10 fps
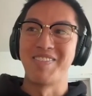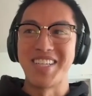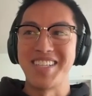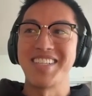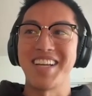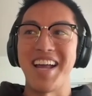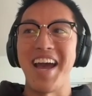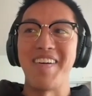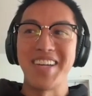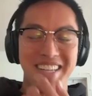which is kind of
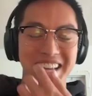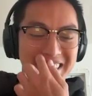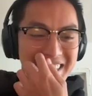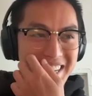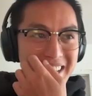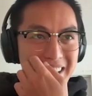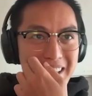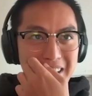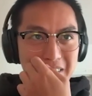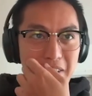how we connected.
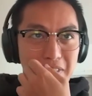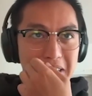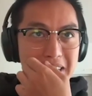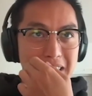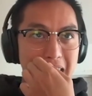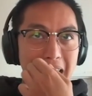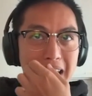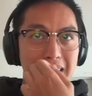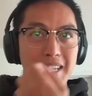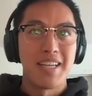So I finished
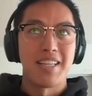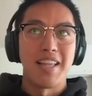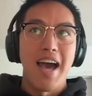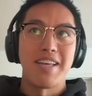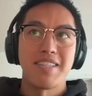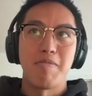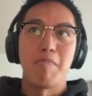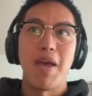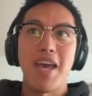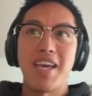that last
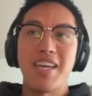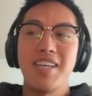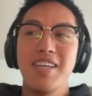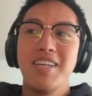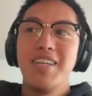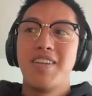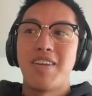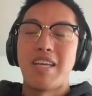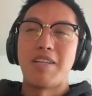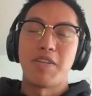May,
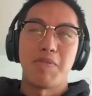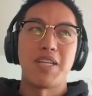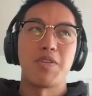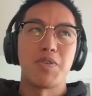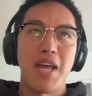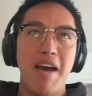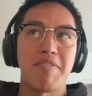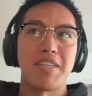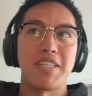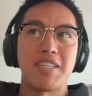and it took me like two and a
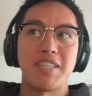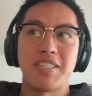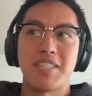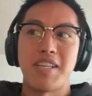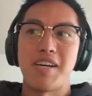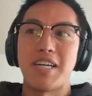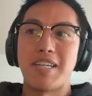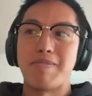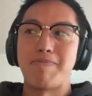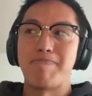half years.
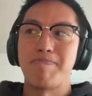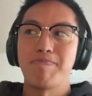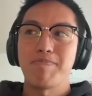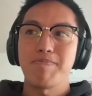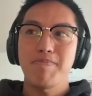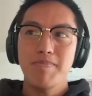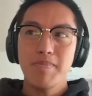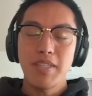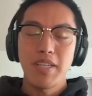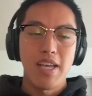Um,
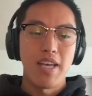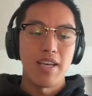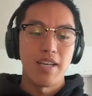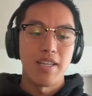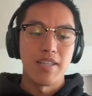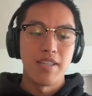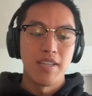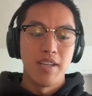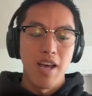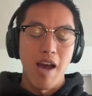and
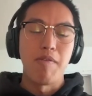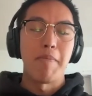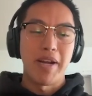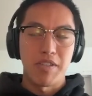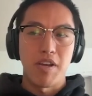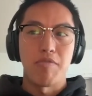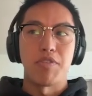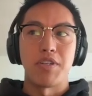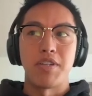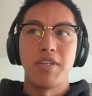I've been at Microsoft
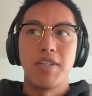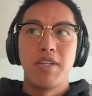for